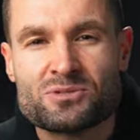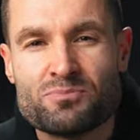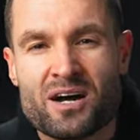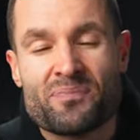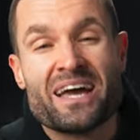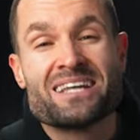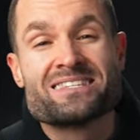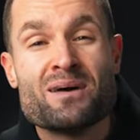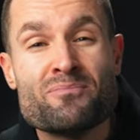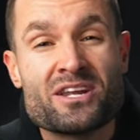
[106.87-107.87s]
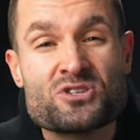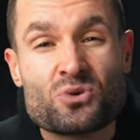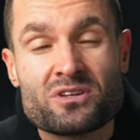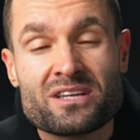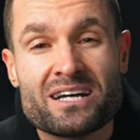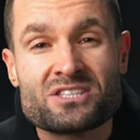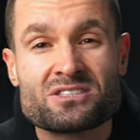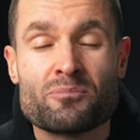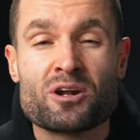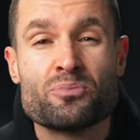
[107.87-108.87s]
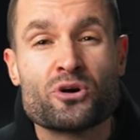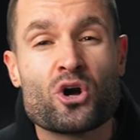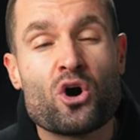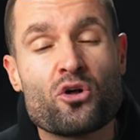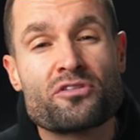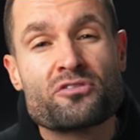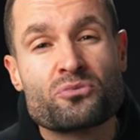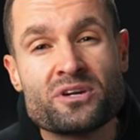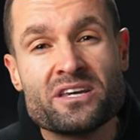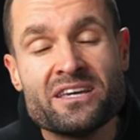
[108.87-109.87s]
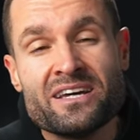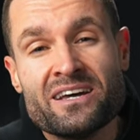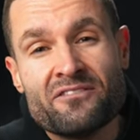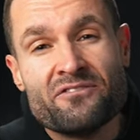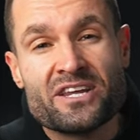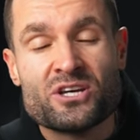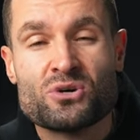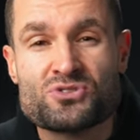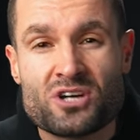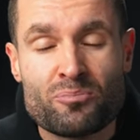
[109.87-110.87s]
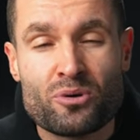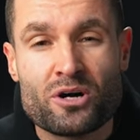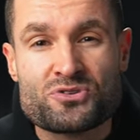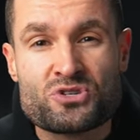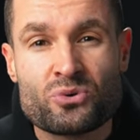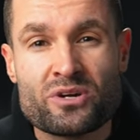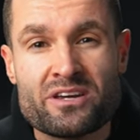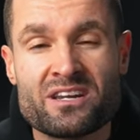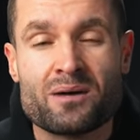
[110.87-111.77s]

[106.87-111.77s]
But at 10 minutes or less, I'm gonna put all three videos up on screen.